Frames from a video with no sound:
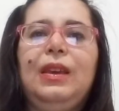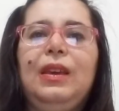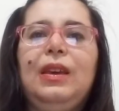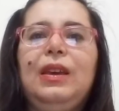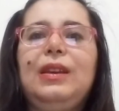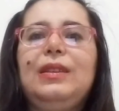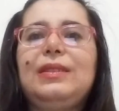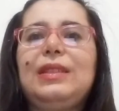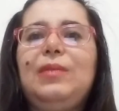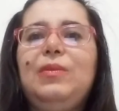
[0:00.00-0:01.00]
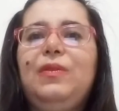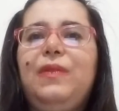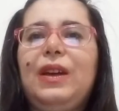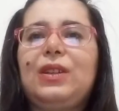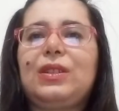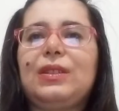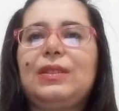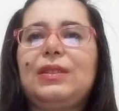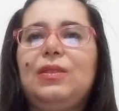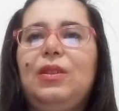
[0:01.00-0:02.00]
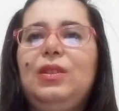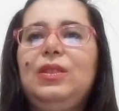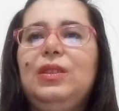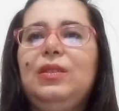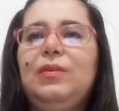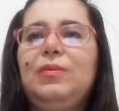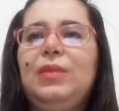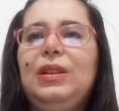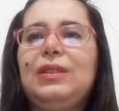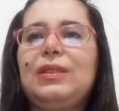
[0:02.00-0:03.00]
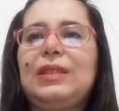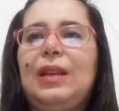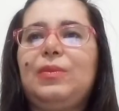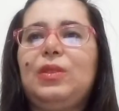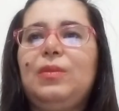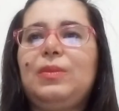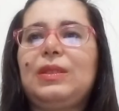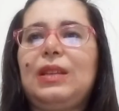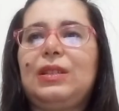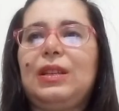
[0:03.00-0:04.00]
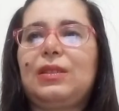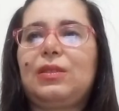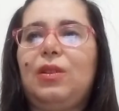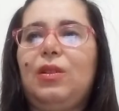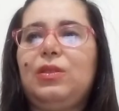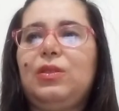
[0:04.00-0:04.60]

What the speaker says: In some infections, only mild symptoms such as cold,